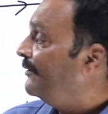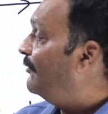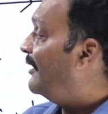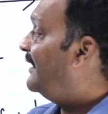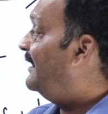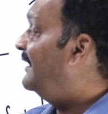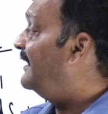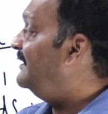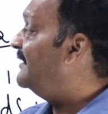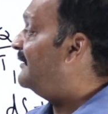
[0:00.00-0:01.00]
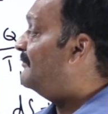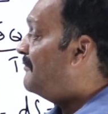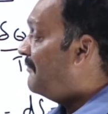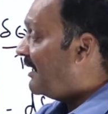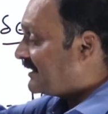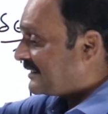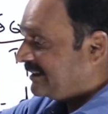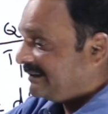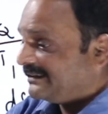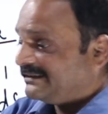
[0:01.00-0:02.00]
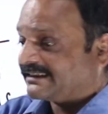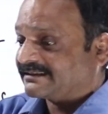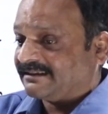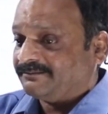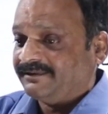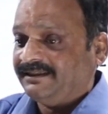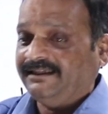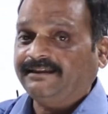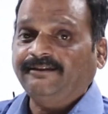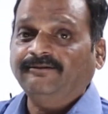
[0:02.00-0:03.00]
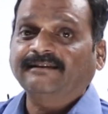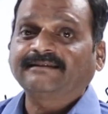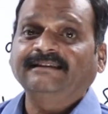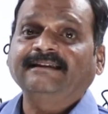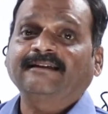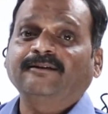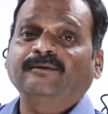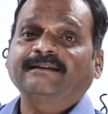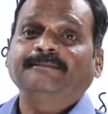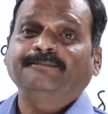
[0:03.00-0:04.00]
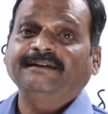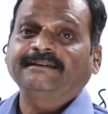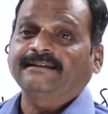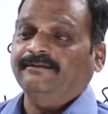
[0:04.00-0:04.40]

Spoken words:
Why heat engine must reject some heat into the sink at lower temperature?